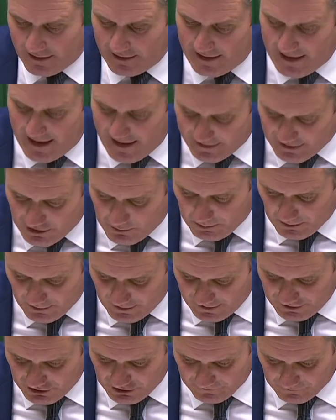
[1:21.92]
the
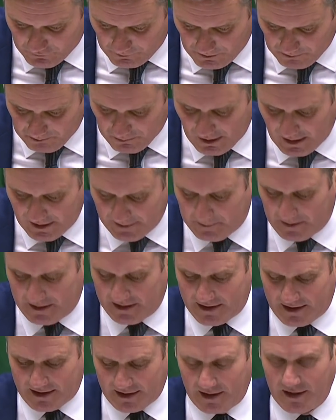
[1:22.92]
explanation from the Prime
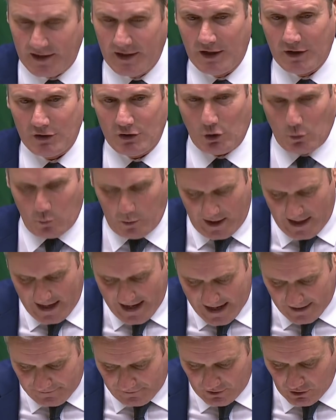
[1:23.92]
Minister that we
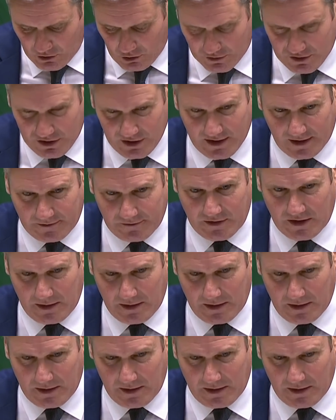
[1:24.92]
haven't got enough